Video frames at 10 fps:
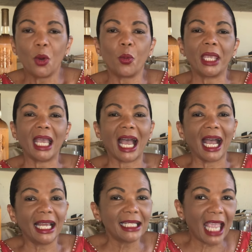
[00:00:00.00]
we
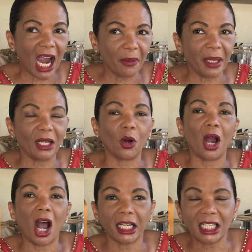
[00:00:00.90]
and Caribbean or
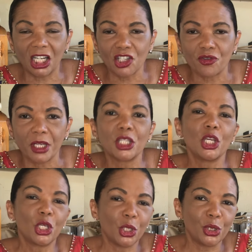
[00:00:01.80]
hot countries,
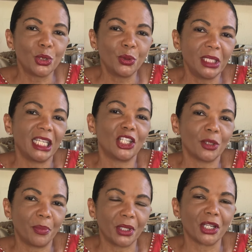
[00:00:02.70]
you do need to
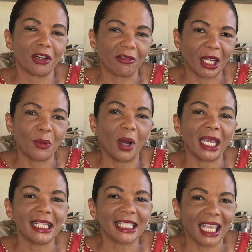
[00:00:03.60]
put your red
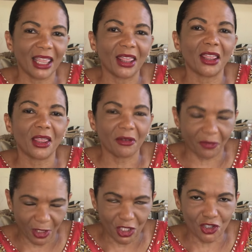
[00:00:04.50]
wines in the
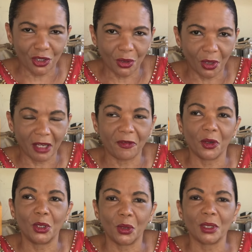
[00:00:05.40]
fridge. Or if
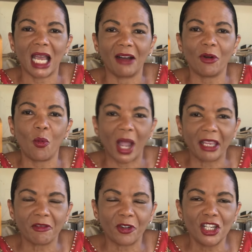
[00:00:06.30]
you don't have a
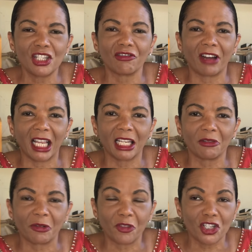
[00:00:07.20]
wine fridge, a regular
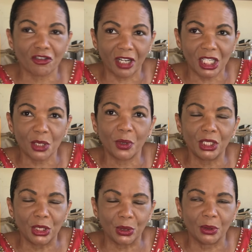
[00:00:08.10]
refrigerator
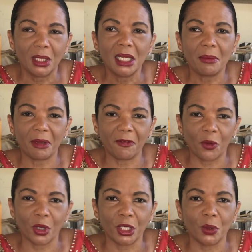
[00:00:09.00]
will do
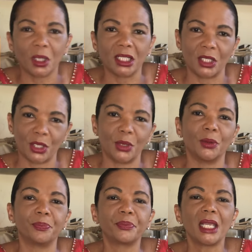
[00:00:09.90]
before you
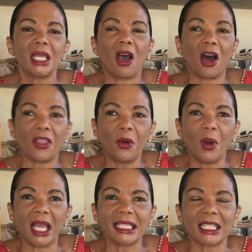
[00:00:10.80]
consume.
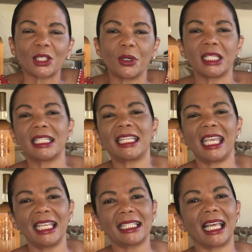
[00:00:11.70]
Otherwise, it's going to
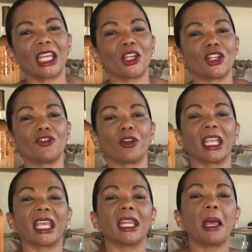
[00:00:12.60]
taste like you're
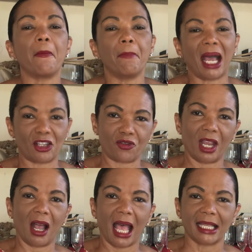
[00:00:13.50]
drinking battery
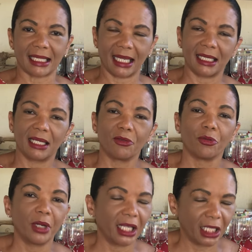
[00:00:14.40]
acid.
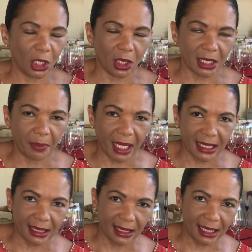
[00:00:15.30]
Really not a
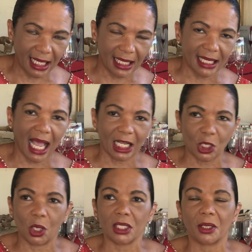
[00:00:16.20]
pleasant taste at
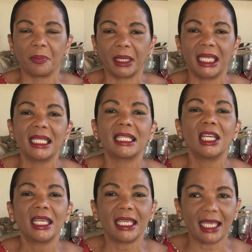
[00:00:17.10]
all. So please,
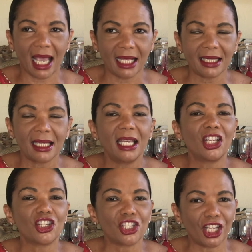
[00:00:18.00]
yes,
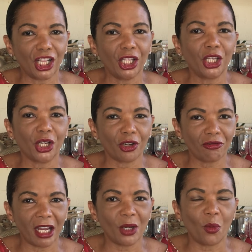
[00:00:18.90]
chill your
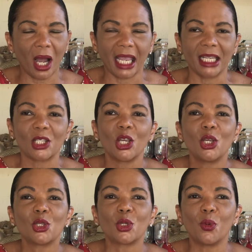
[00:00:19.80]
red wines.
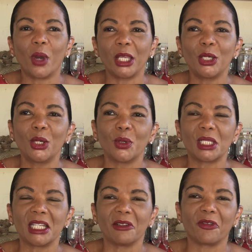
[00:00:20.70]
So when you go
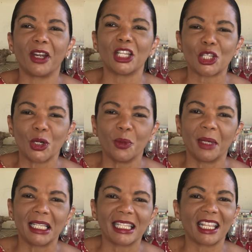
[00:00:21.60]
to your friend's home
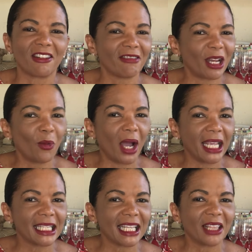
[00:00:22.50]
and see their red
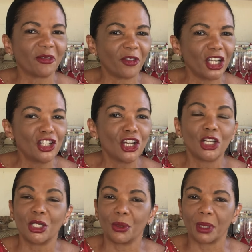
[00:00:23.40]
wines in the fridge,
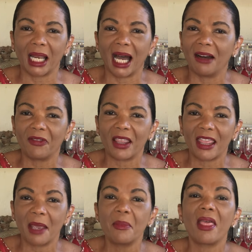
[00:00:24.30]
don't laugh at
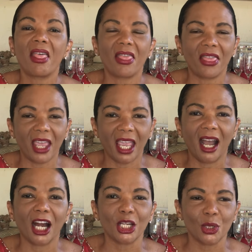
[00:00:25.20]
them. They
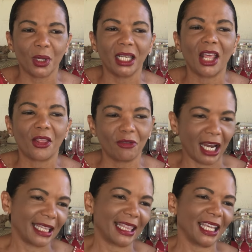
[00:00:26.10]
are doing the
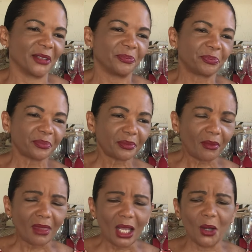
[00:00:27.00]
right thing.
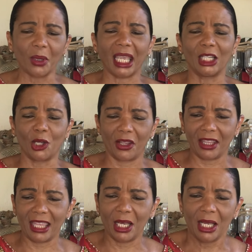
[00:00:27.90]
Okay, another
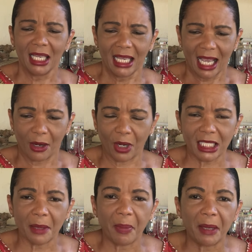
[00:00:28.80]
thing,
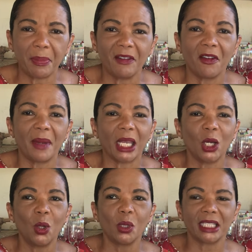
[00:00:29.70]
it's a pet peeve of mine,
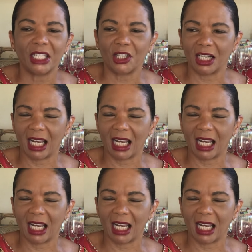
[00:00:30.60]
holding your